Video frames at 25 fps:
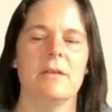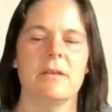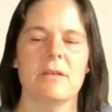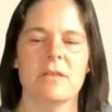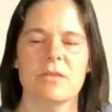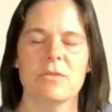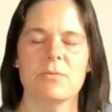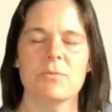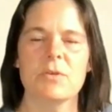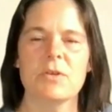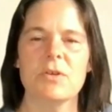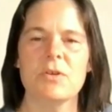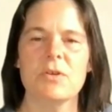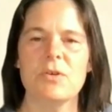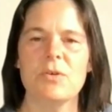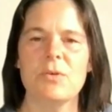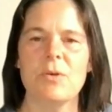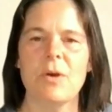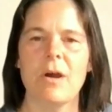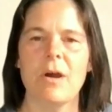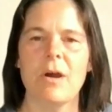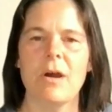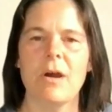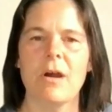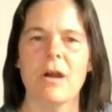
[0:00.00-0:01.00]
through
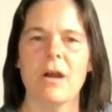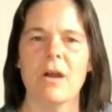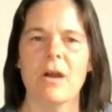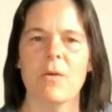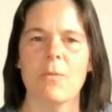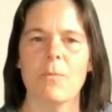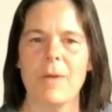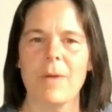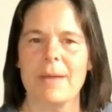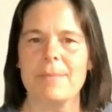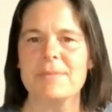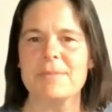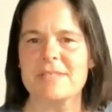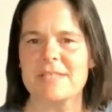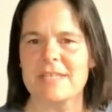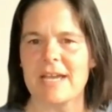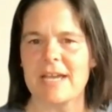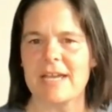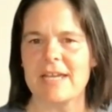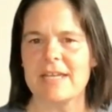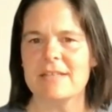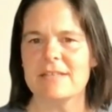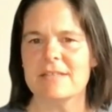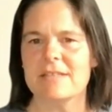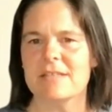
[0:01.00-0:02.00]
our
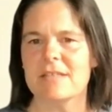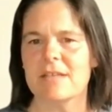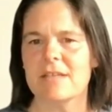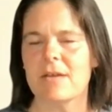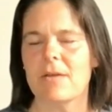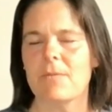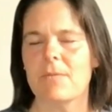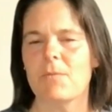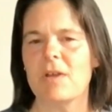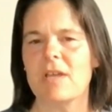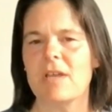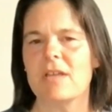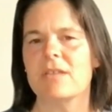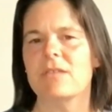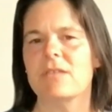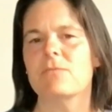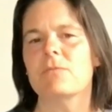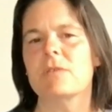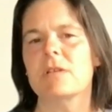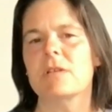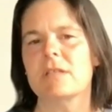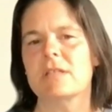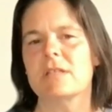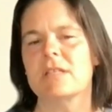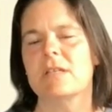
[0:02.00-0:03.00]
websites with
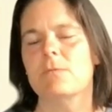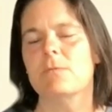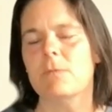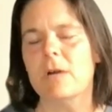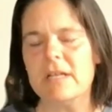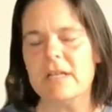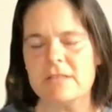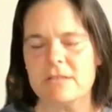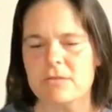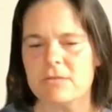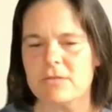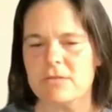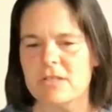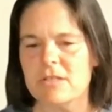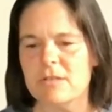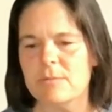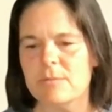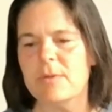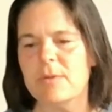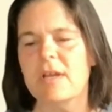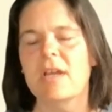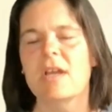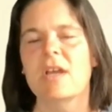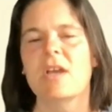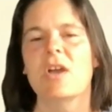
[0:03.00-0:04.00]
Realty One Group,
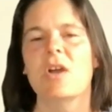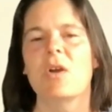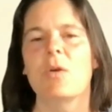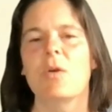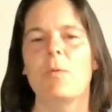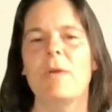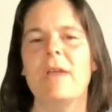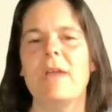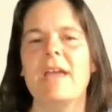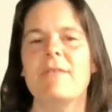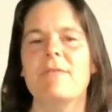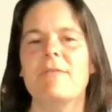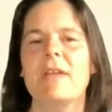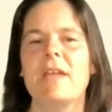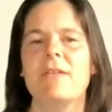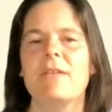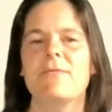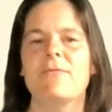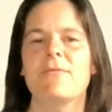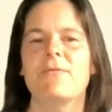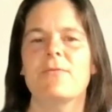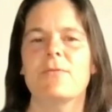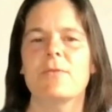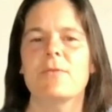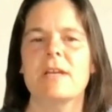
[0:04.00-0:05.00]
we have a
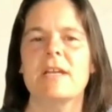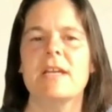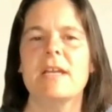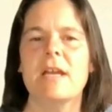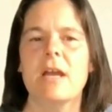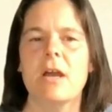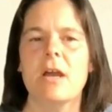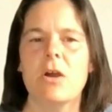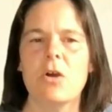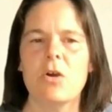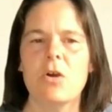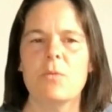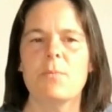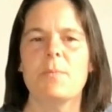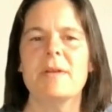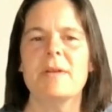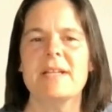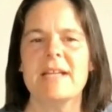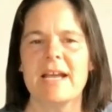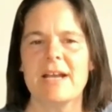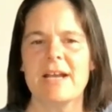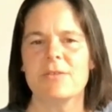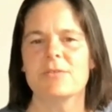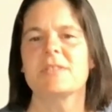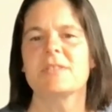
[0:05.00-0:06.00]
free open
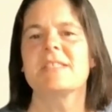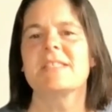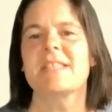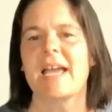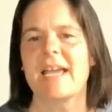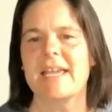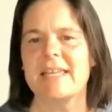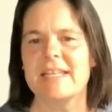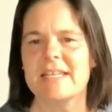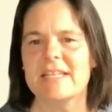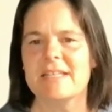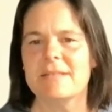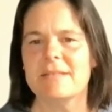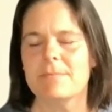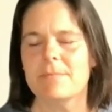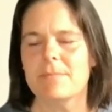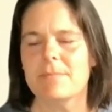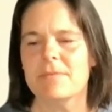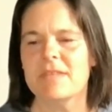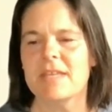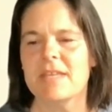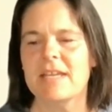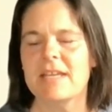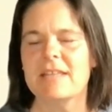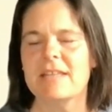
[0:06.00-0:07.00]
house sign-in
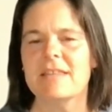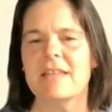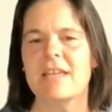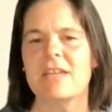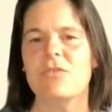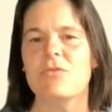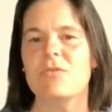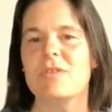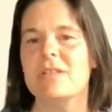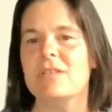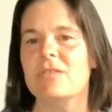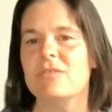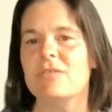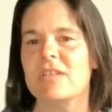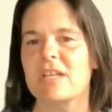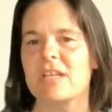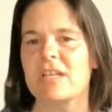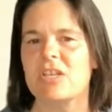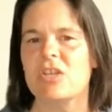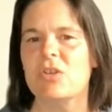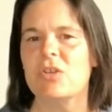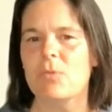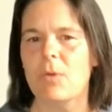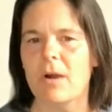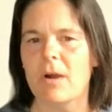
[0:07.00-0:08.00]
thing that you can use a
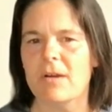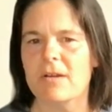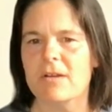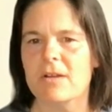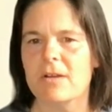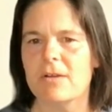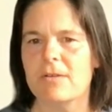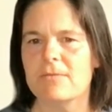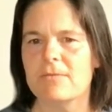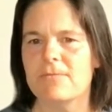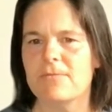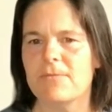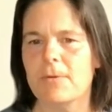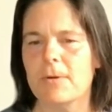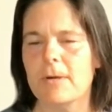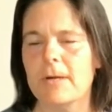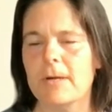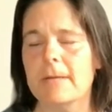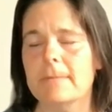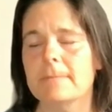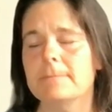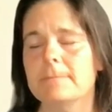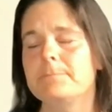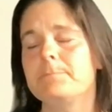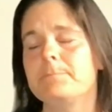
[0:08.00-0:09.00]
QR code for.
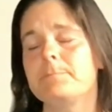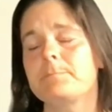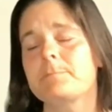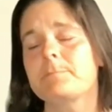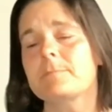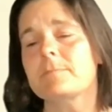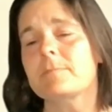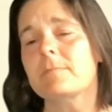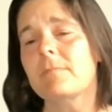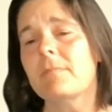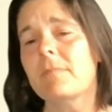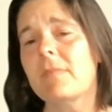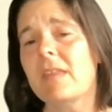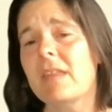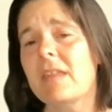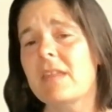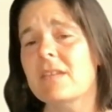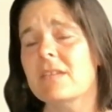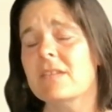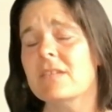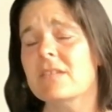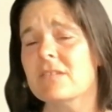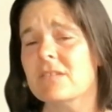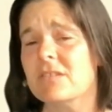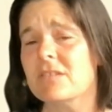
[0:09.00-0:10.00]

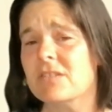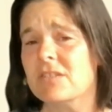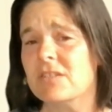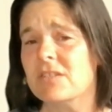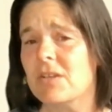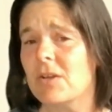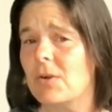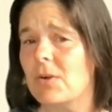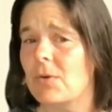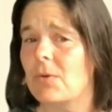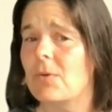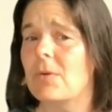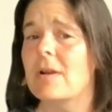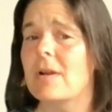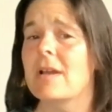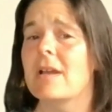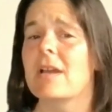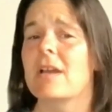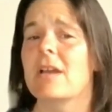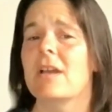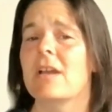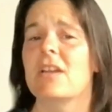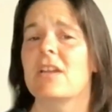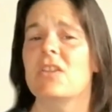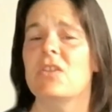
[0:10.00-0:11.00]
So
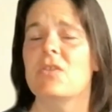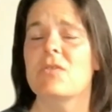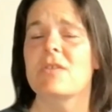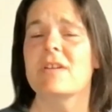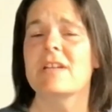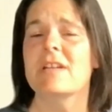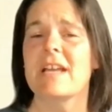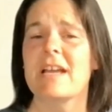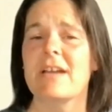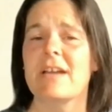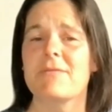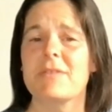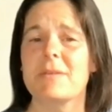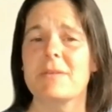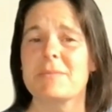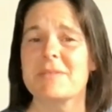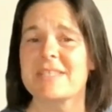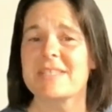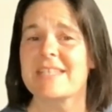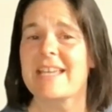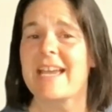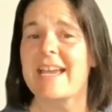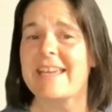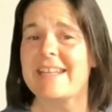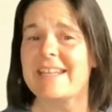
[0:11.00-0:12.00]
you can have them
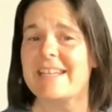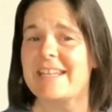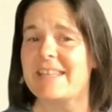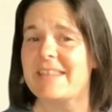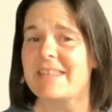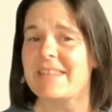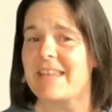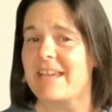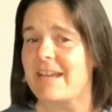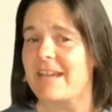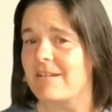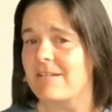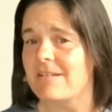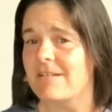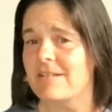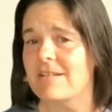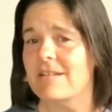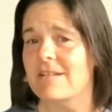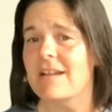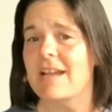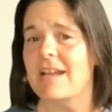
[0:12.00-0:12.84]
sign in there